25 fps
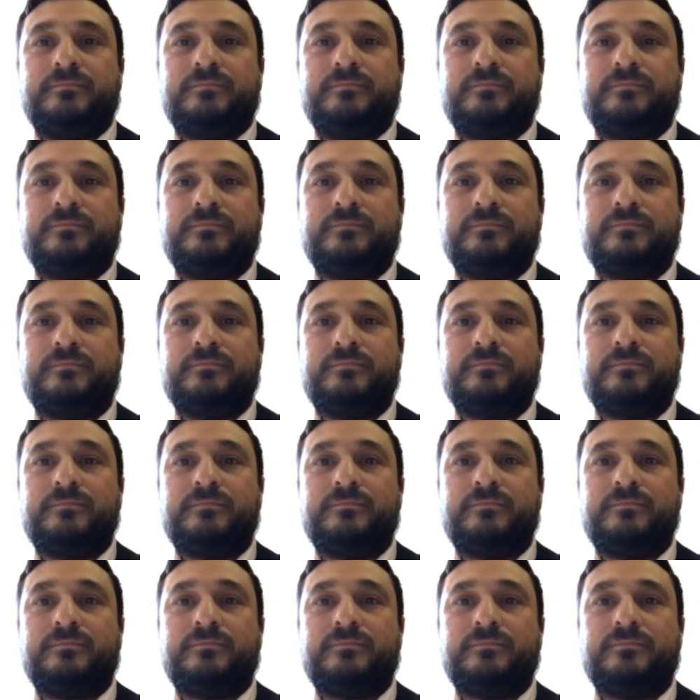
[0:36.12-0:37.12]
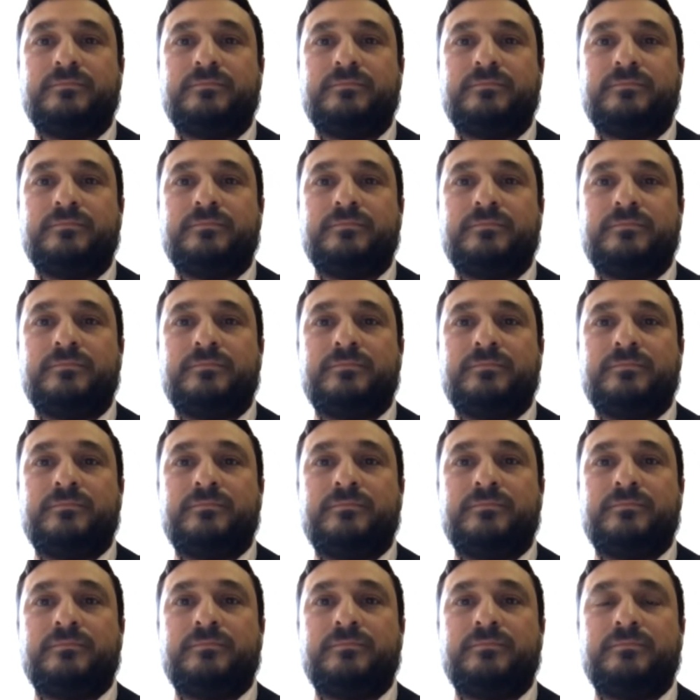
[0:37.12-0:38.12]

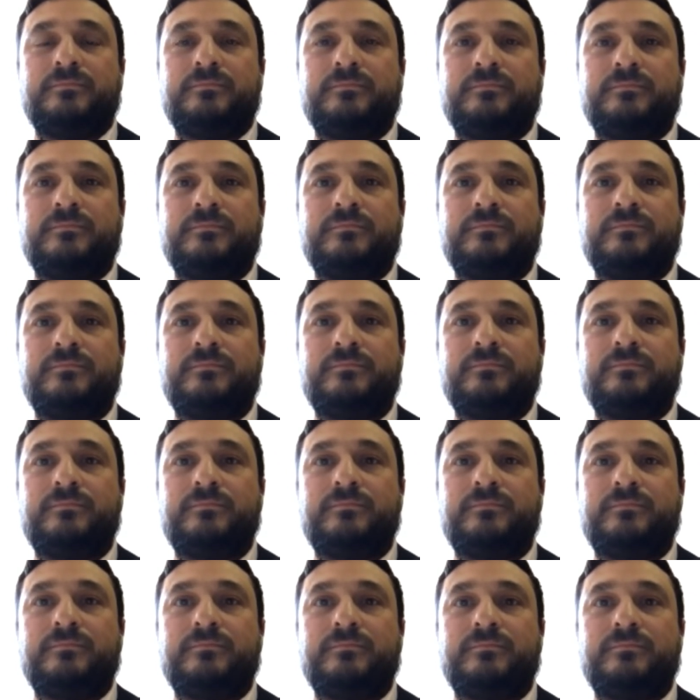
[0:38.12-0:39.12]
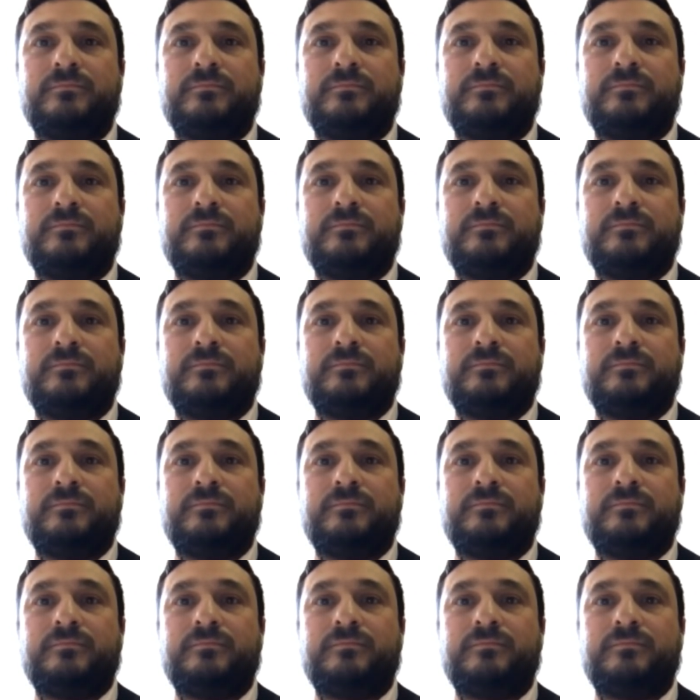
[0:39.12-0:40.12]

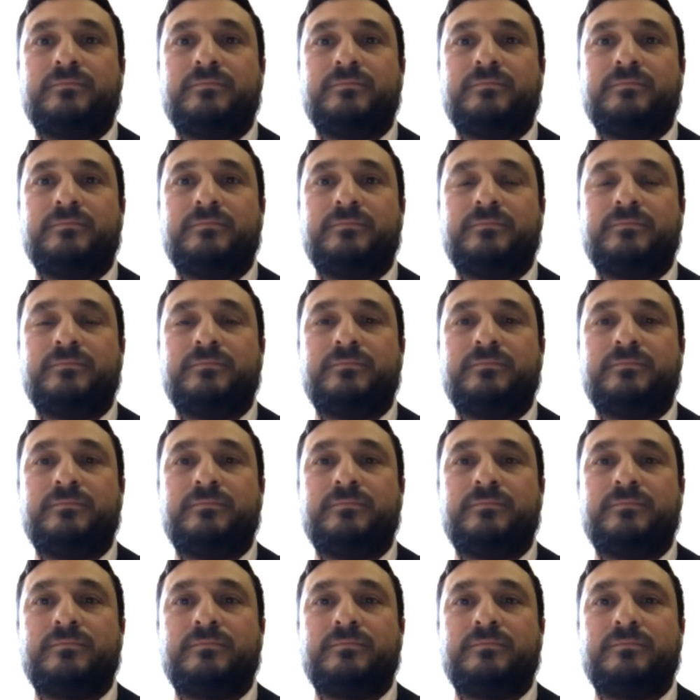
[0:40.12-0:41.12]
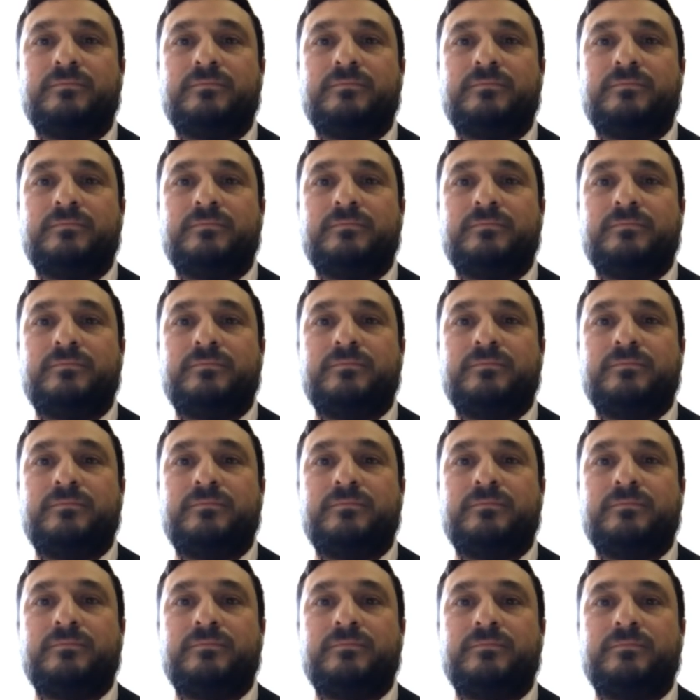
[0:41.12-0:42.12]

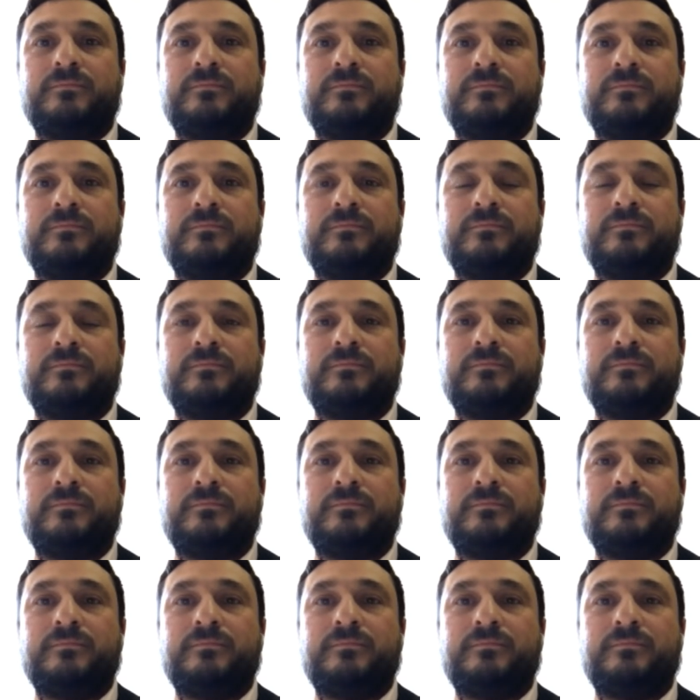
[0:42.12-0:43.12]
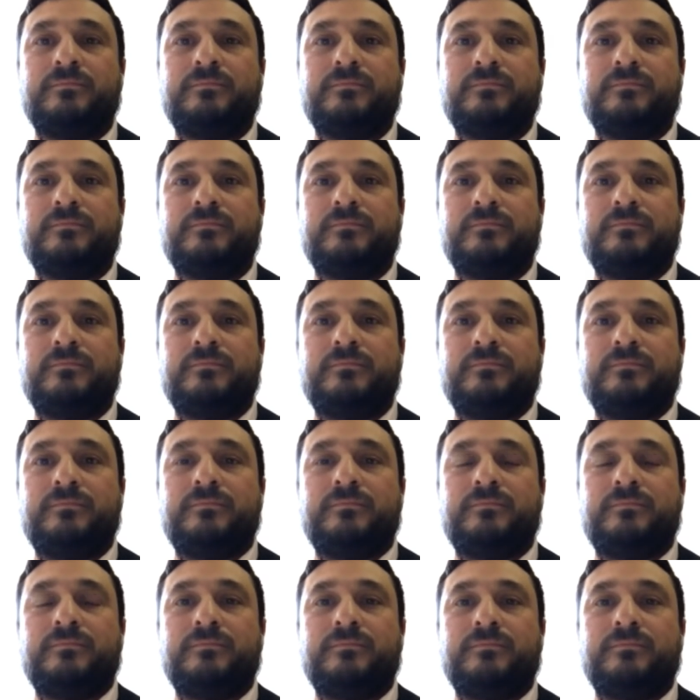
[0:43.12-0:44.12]
The person shown says nothing.